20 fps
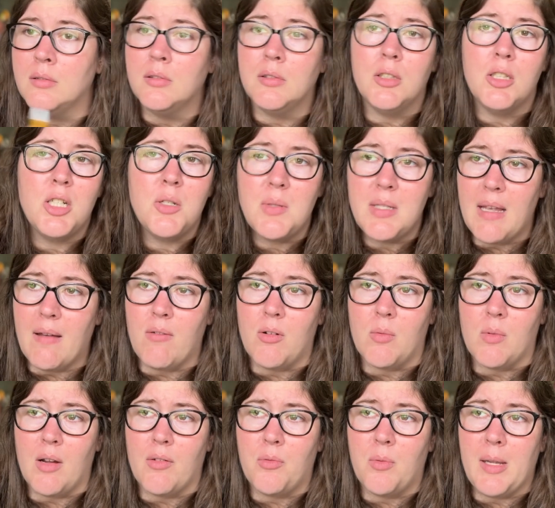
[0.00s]
She was having a
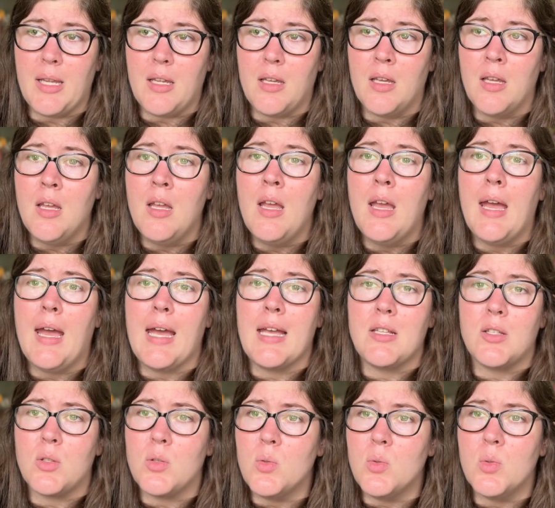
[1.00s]
rough week at
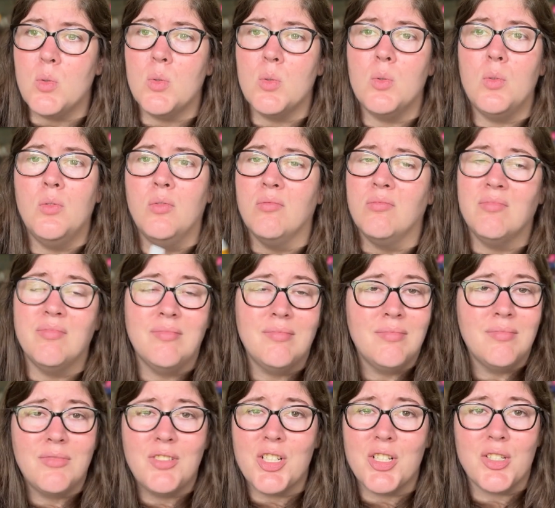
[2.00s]
school,
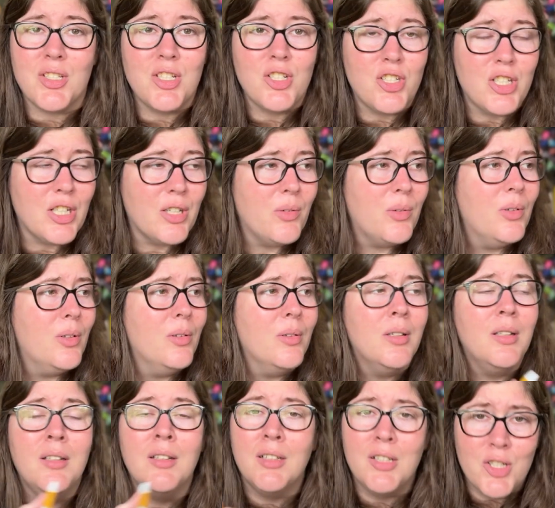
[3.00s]
just in general,
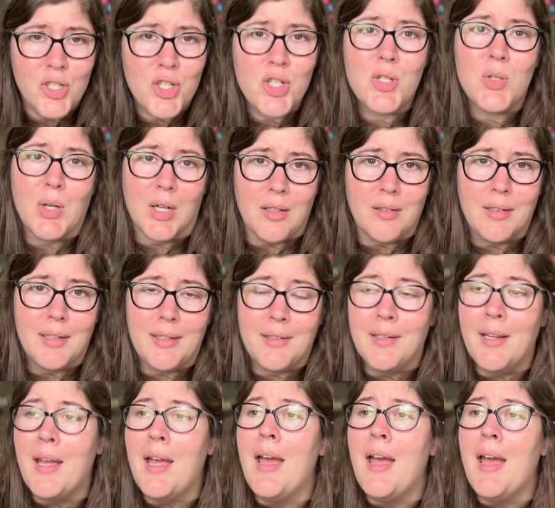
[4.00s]
struggling.